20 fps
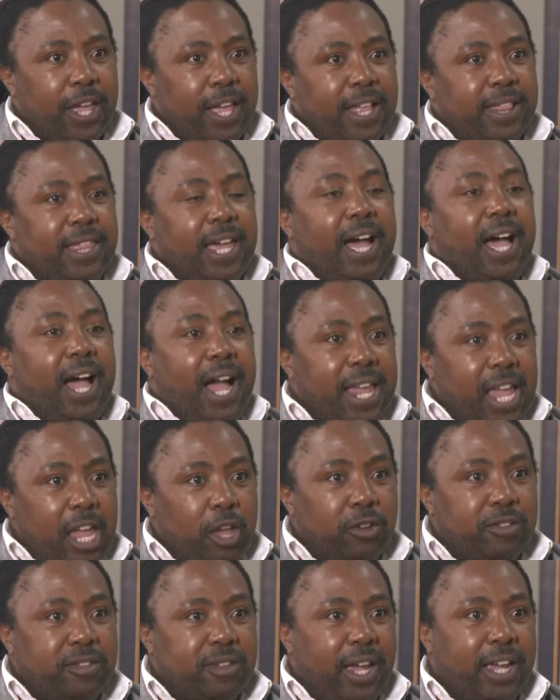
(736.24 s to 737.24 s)
The higher
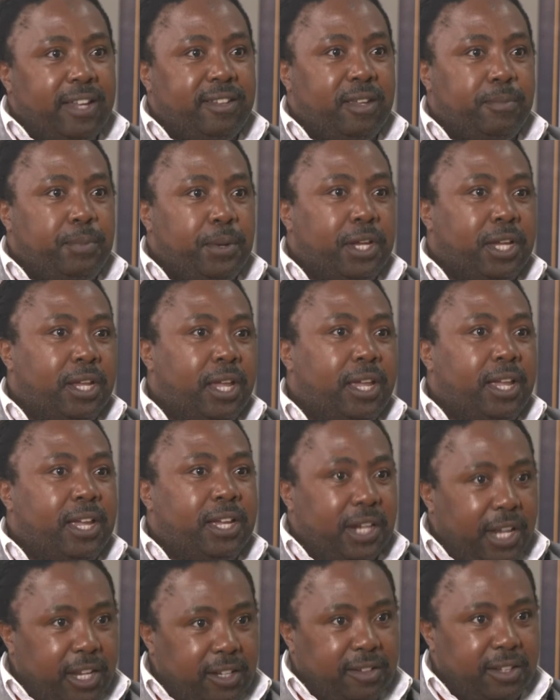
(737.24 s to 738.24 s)
your CIDB
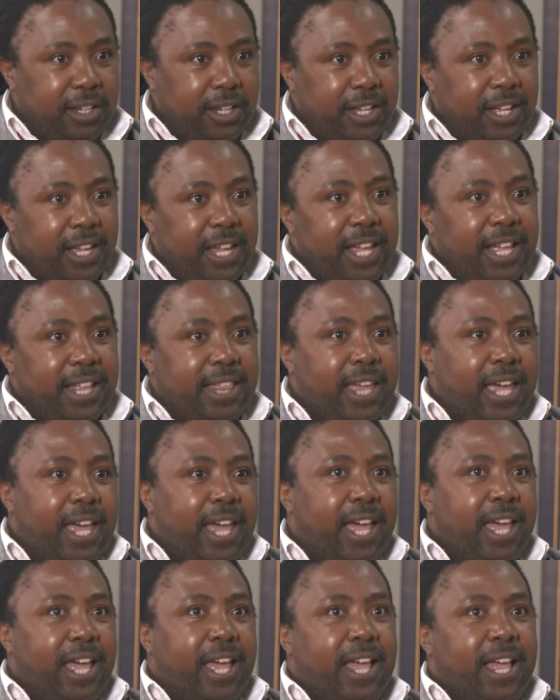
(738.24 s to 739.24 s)
grading,
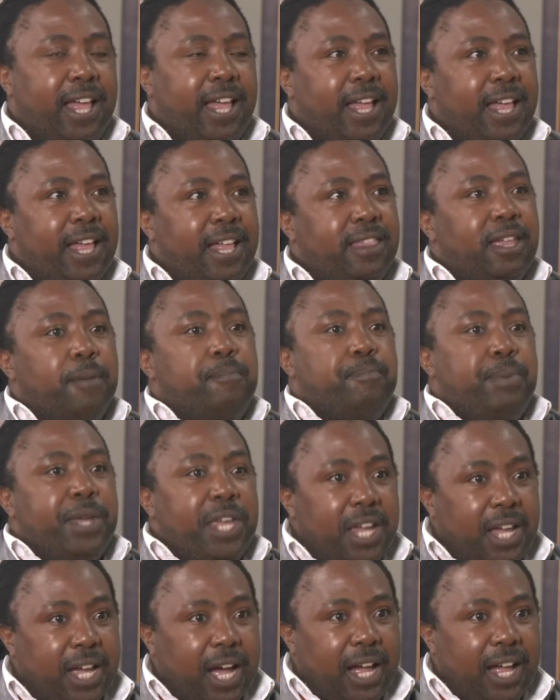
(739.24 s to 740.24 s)
the
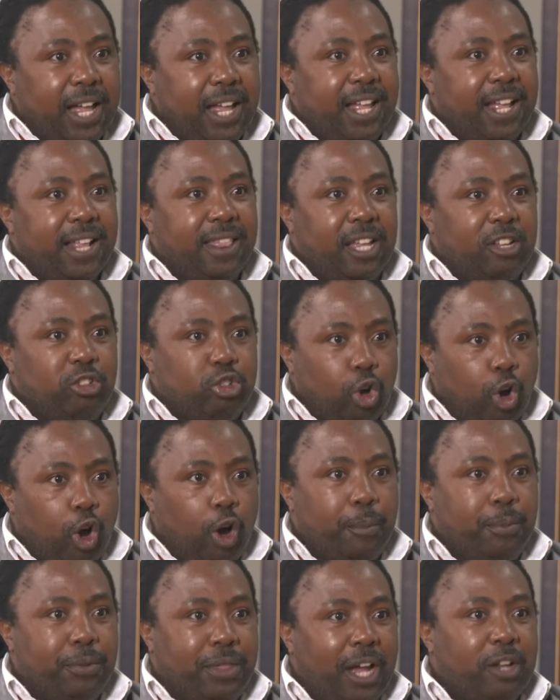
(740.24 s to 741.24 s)
bigger the
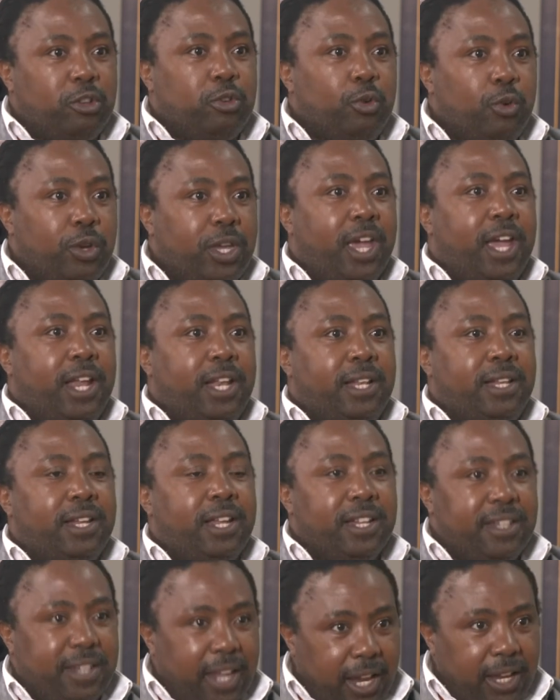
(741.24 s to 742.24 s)
job that you can
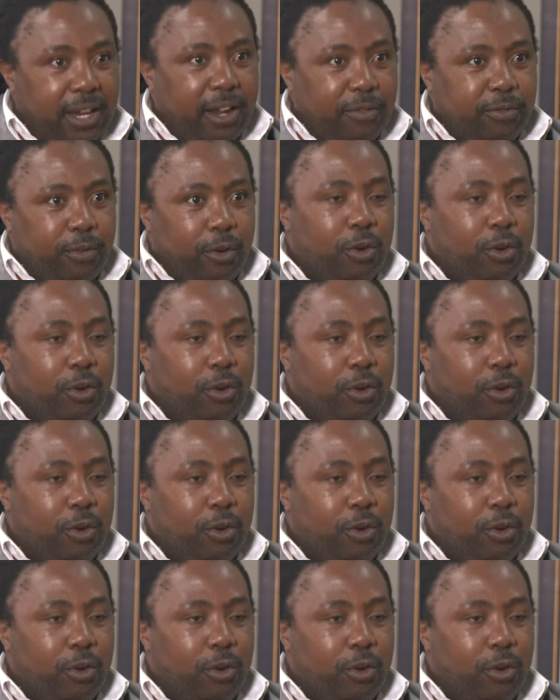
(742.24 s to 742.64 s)
tender for.